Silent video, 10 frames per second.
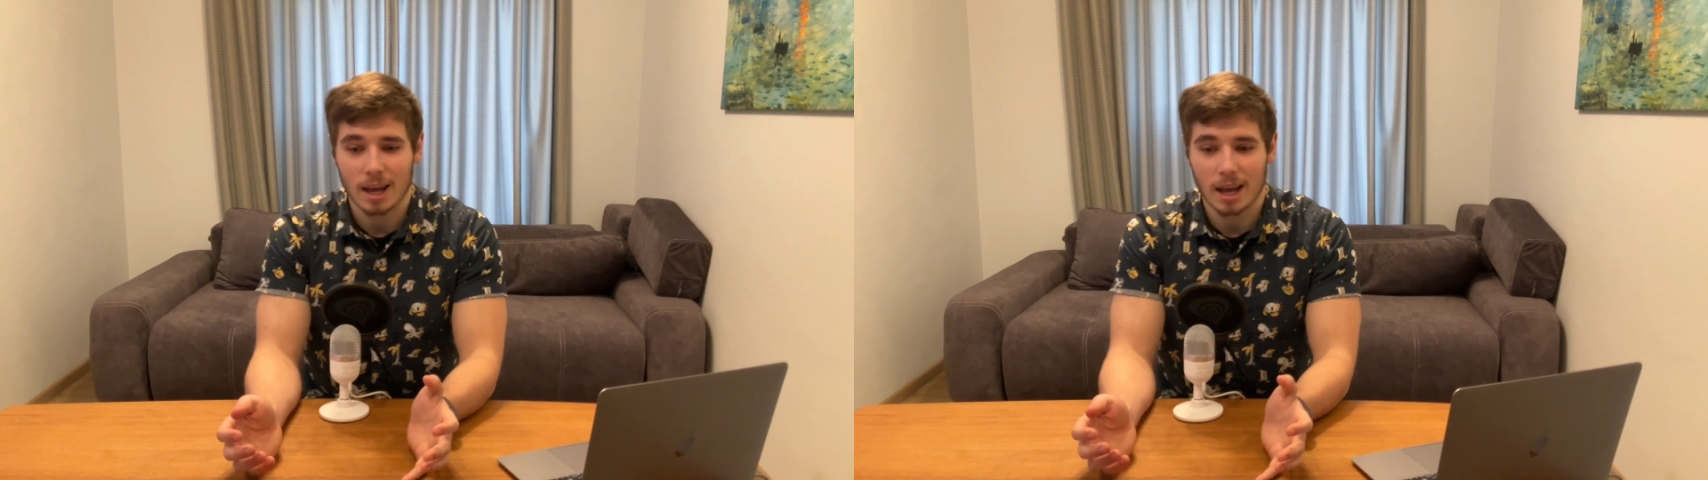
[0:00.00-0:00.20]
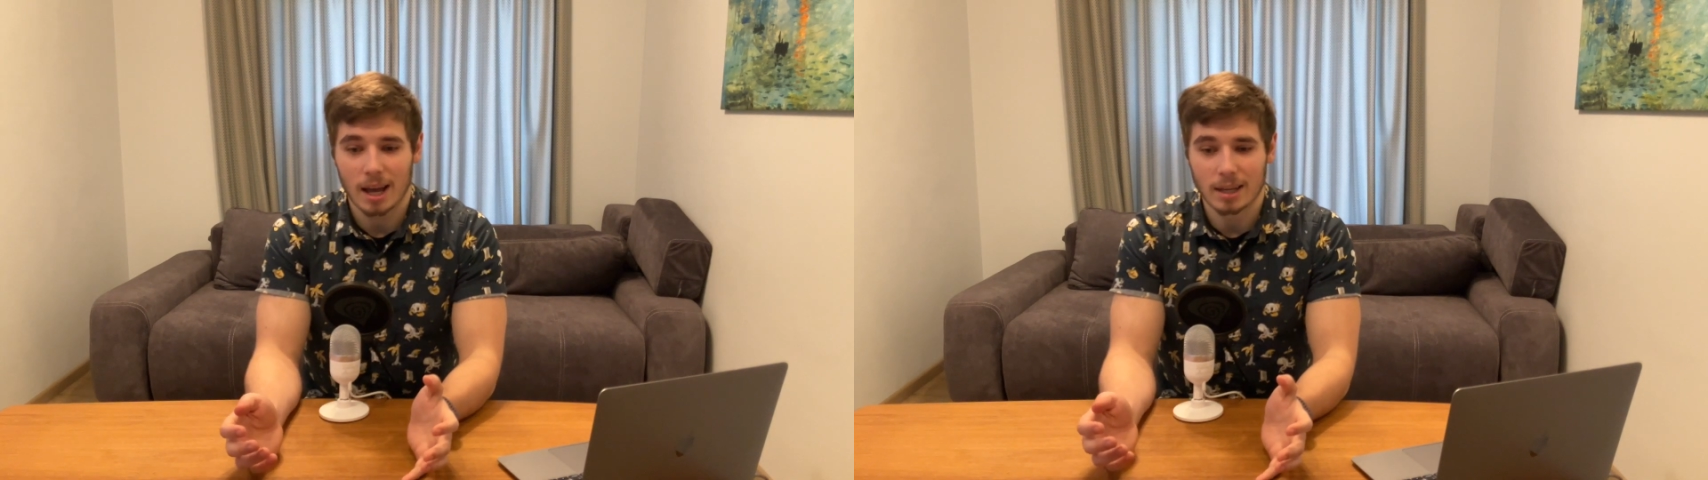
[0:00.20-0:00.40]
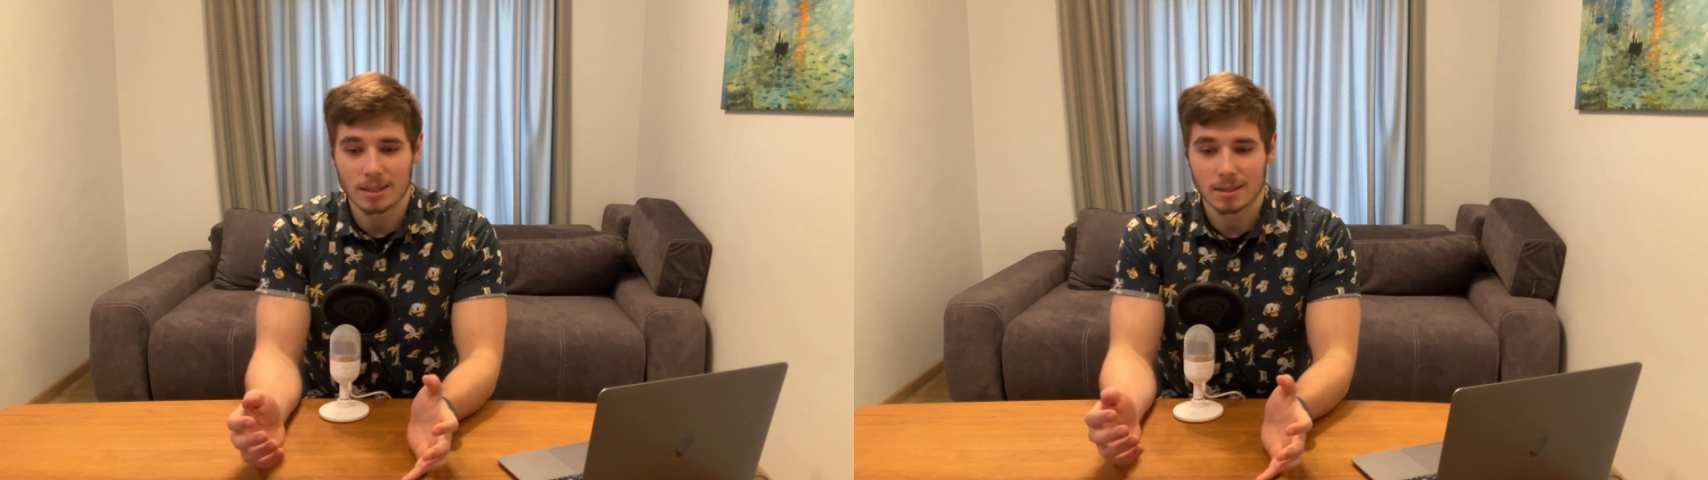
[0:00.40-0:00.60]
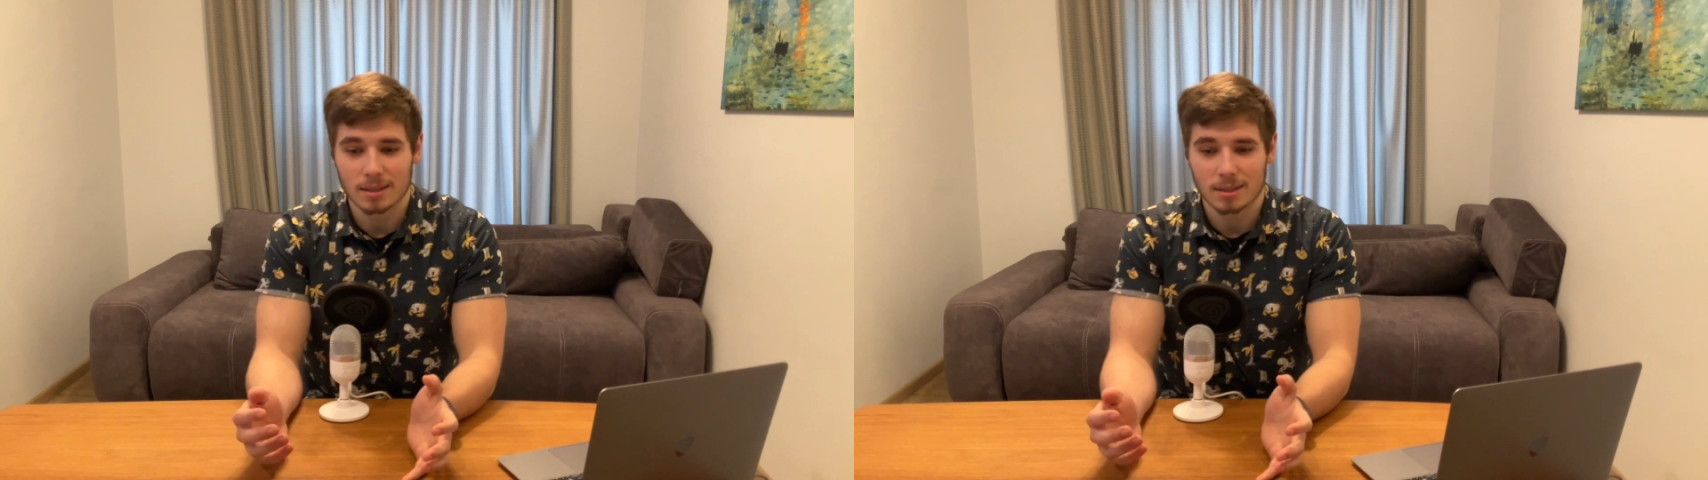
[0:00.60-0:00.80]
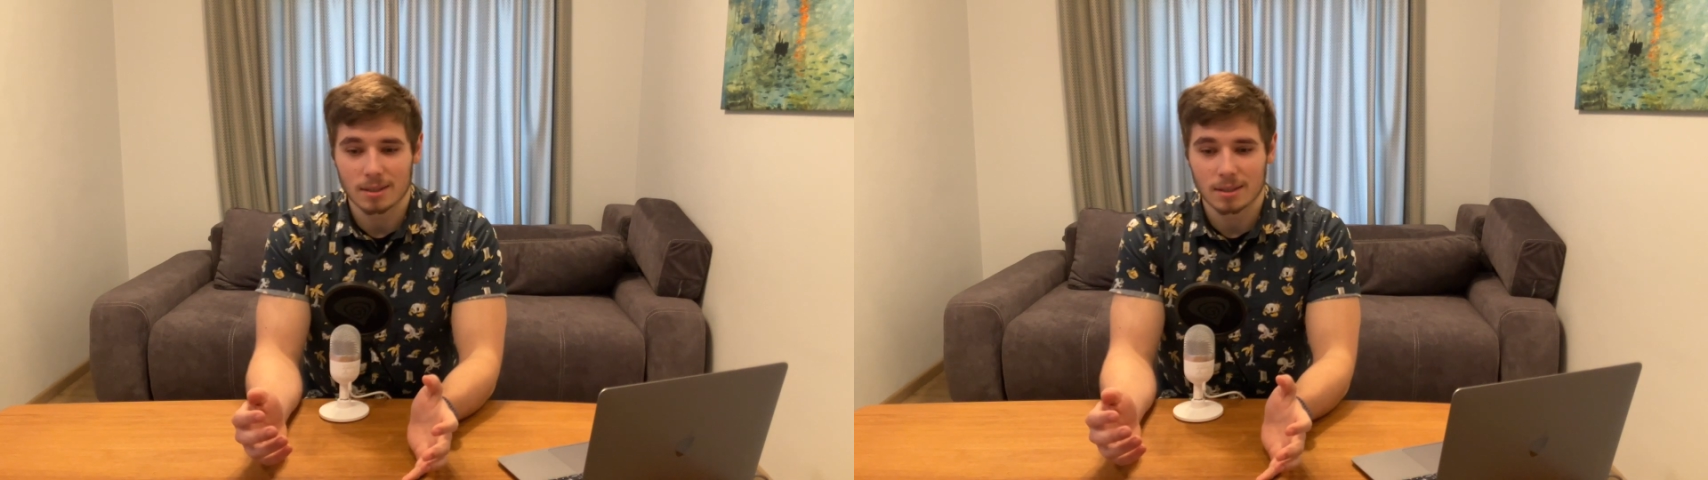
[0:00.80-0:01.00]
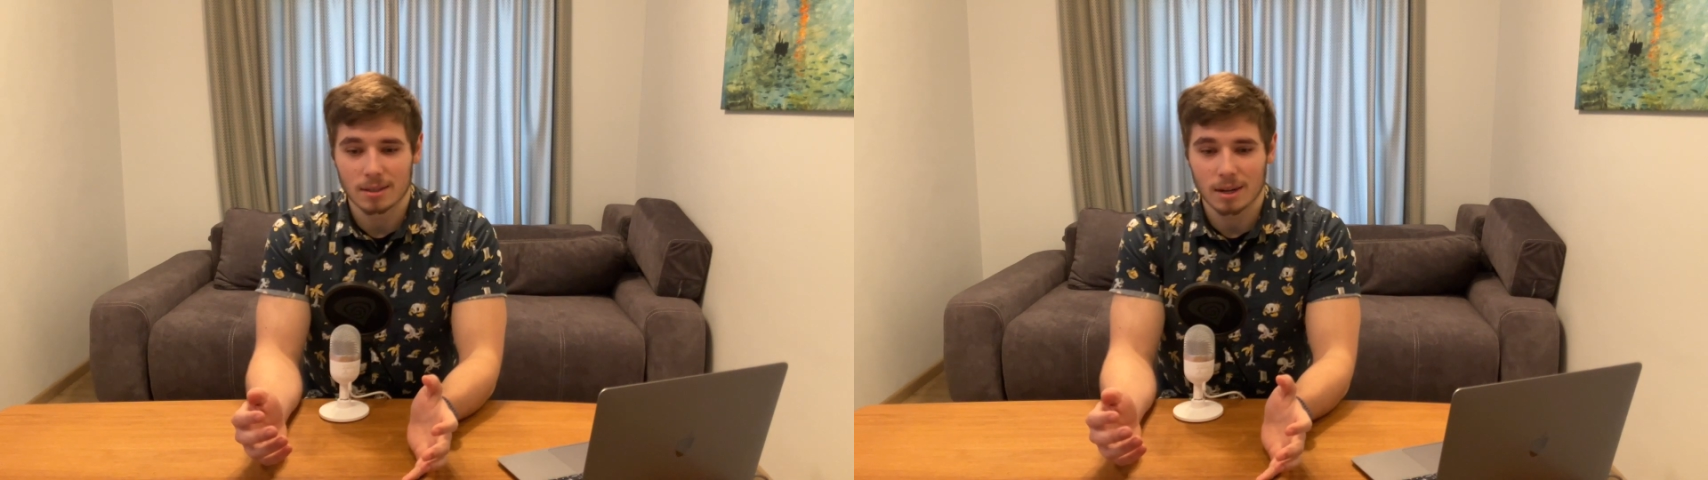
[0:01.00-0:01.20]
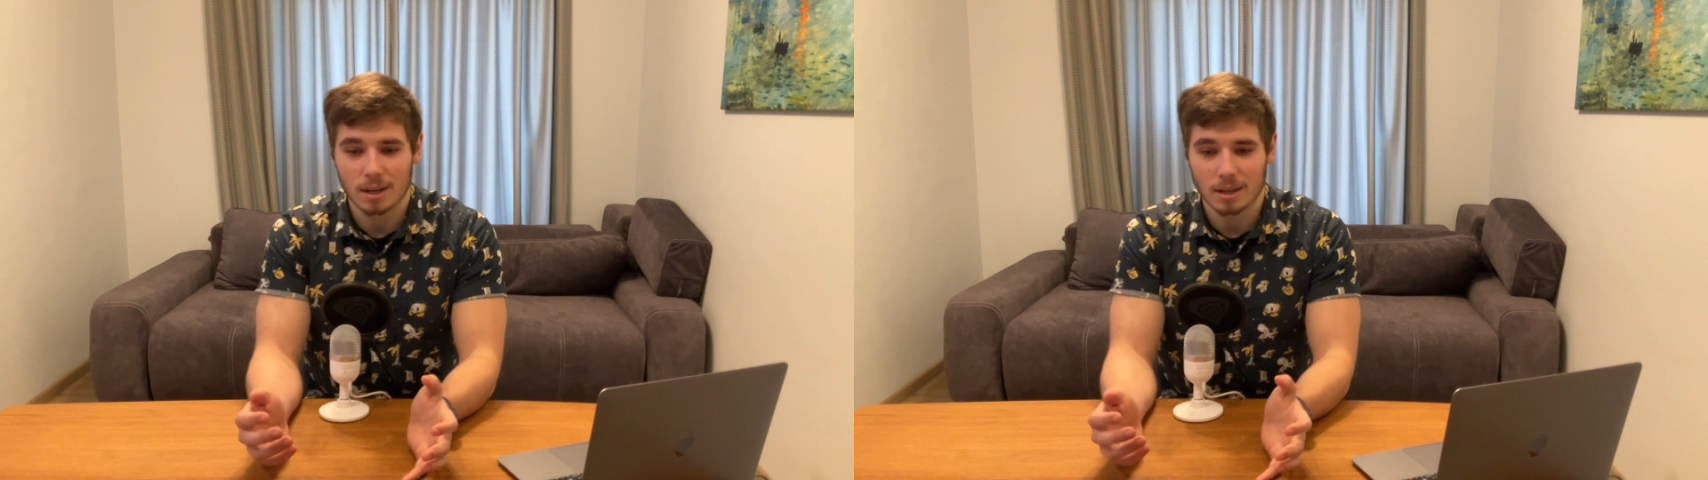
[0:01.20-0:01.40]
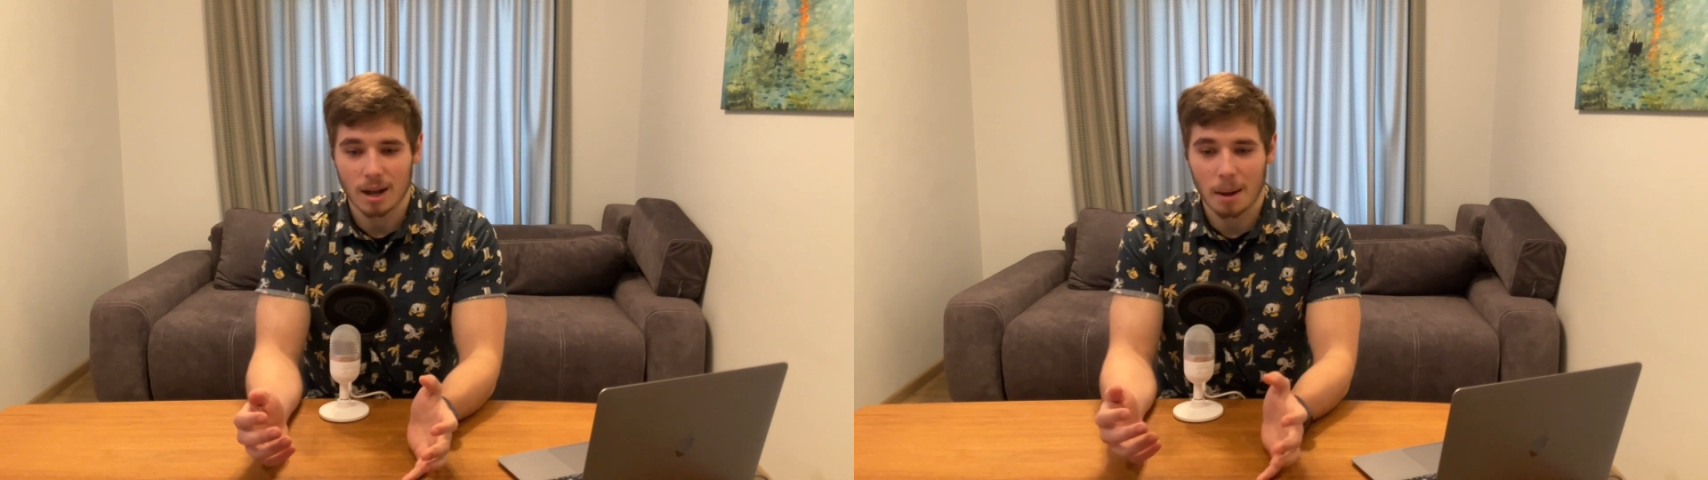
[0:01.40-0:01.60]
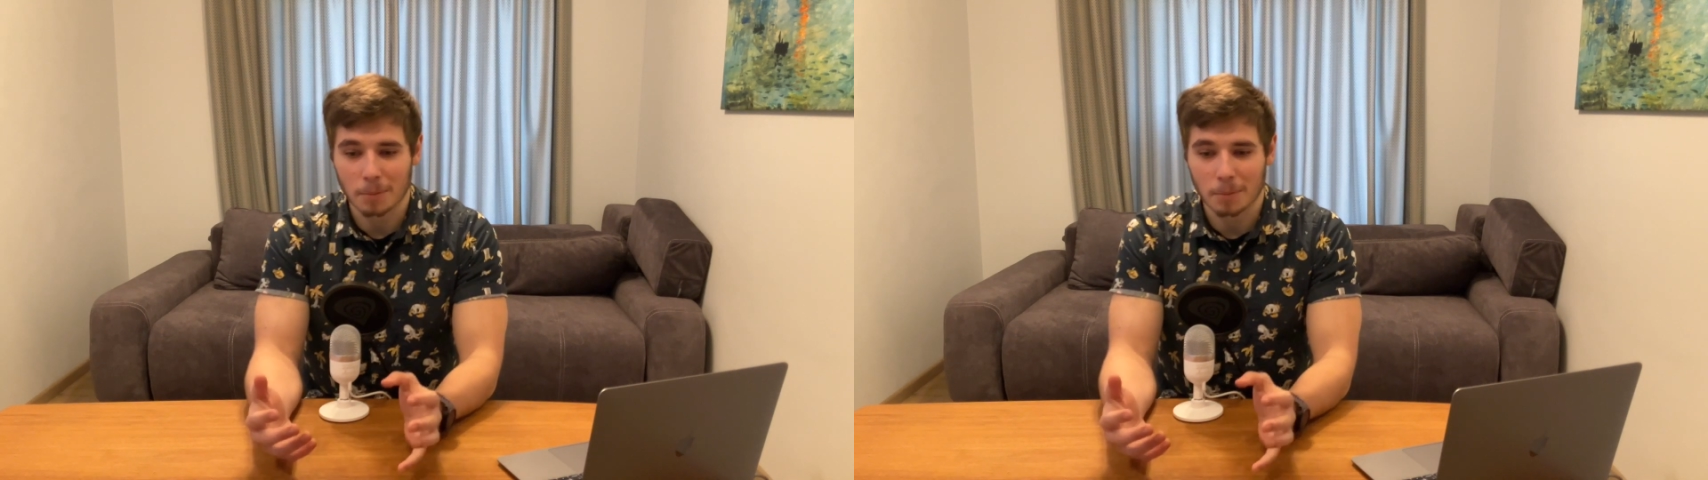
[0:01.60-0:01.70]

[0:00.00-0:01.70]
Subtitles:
And I'm